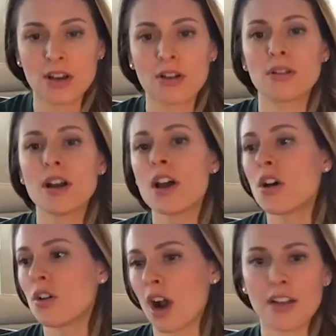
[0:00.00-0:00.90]
So
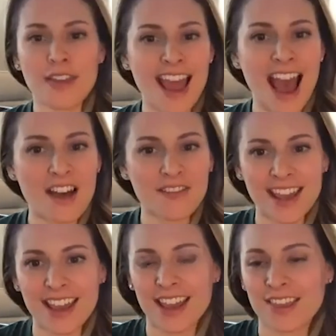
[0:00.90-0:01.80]
are they
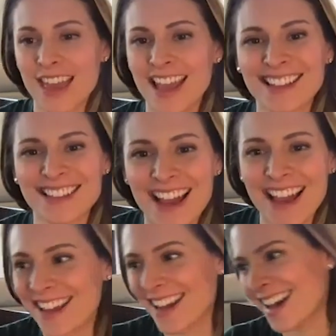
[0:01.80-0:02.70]
having things
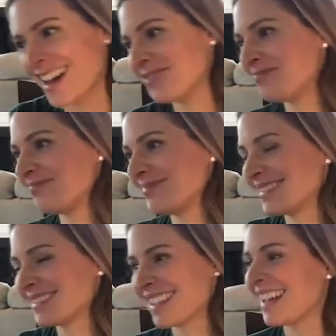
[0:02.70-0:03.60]
like,
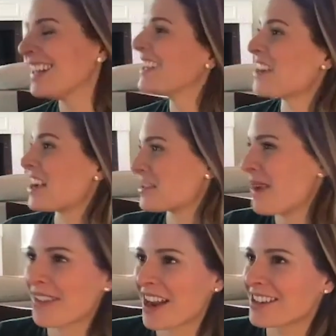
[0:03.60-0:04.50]
I'm
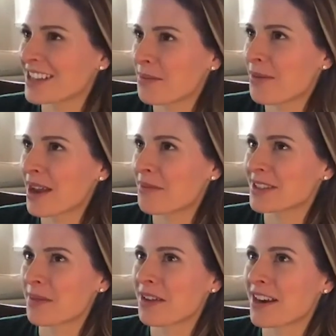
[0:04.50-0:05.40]
having a hard time coming up
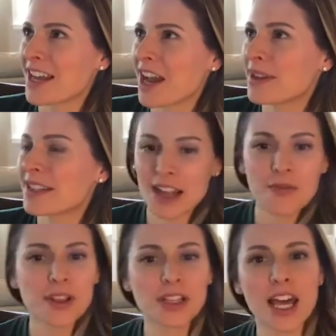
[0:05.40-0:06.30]
with something right now, but
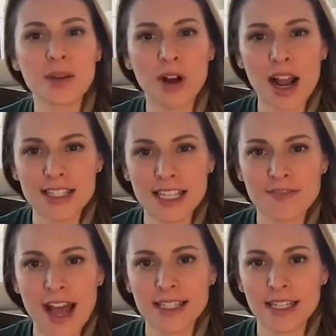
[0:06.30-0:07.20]
stuff with a lot of processed
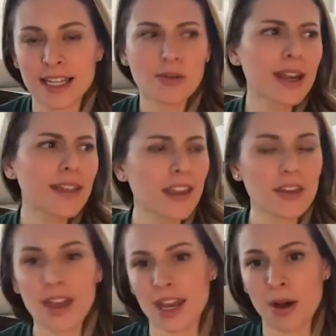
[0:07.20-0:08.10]
fats in it. So anything
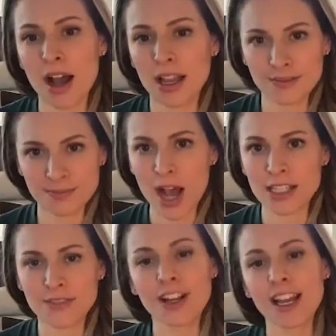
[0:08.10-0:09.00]
you get in a
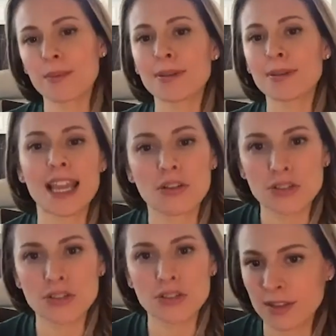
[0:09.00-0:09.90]
box, if you're getting potato
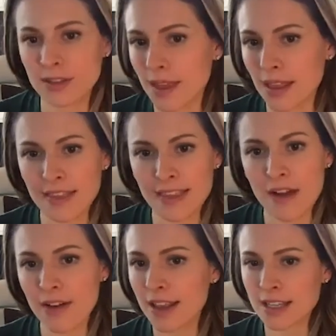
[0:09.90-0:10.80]
chips or something like
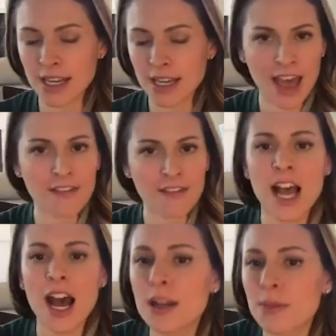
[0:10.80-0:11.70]
that, right, kind of have a
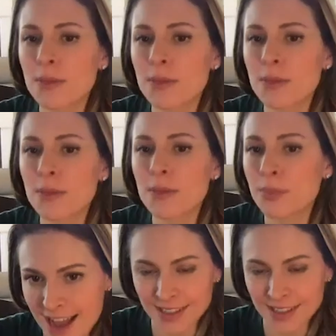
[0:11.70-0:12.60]
ton of processed
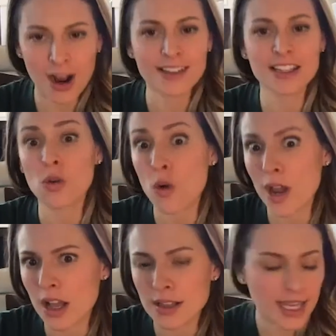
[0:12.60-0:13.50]
fats, processed
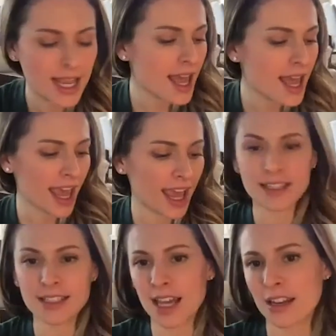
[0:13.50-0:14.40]
oils,
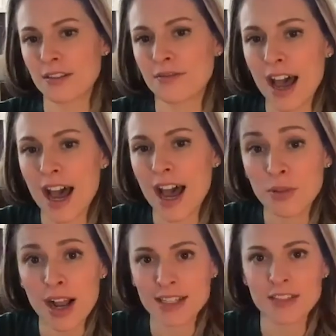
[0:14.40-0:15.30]
and a ton of
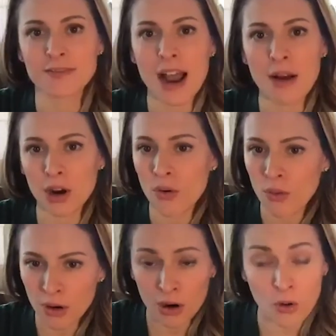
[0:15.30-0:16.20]
processed flour
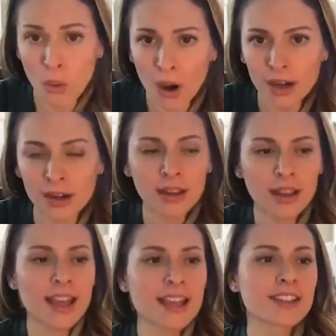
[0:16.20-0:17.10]
or corn.
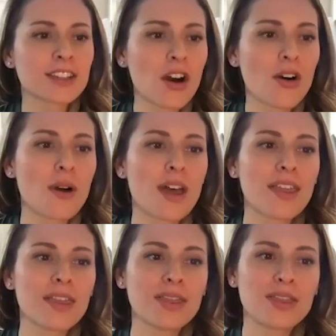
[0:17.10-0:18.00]
So
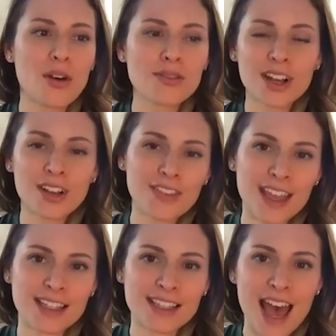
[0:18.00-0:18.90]
those are
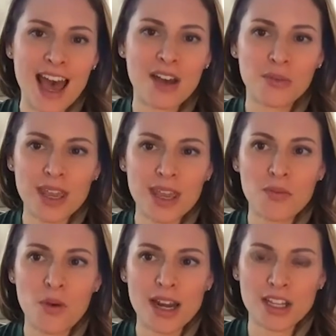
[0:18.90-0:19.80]
things that we
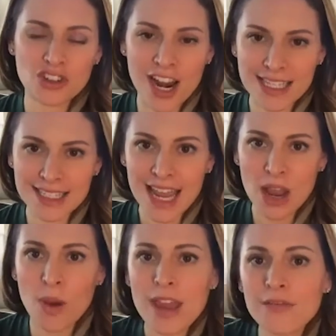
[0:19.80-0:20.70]
want to try to stay
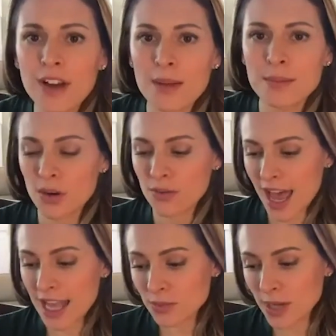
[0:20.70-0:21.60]
away from. So
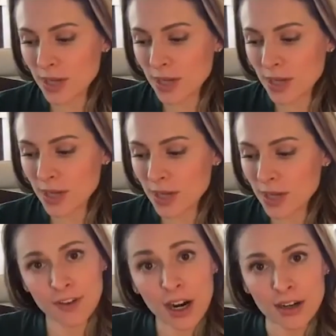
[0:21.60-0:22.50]
that's what I would ask
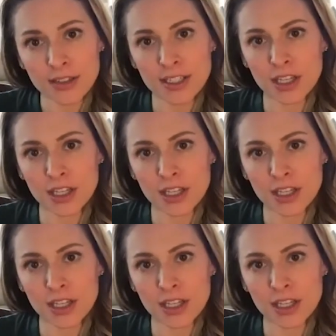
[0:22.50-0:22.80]
first.